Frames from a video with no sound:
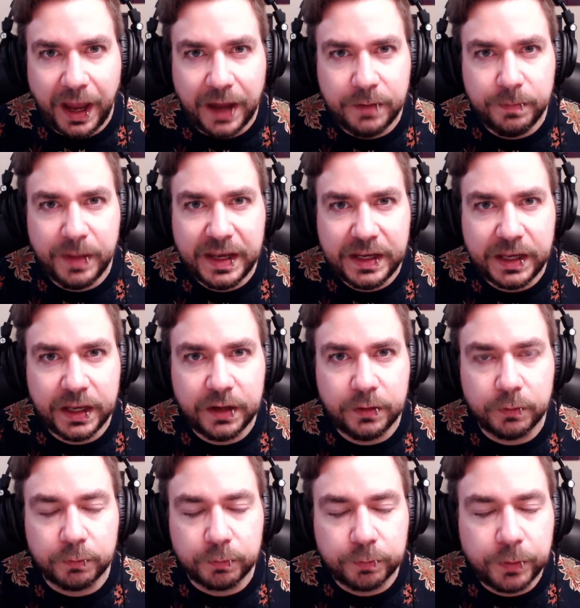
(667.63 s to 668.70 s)
and make it
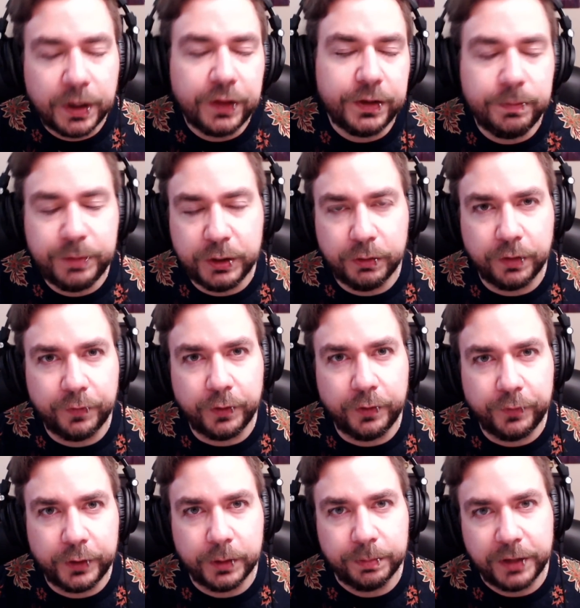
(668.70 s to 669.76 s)
really beautiful
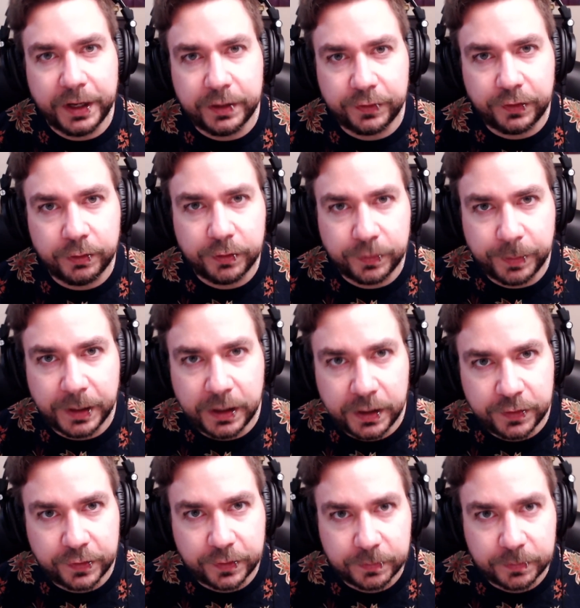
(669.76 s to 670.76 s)
for your players to experience.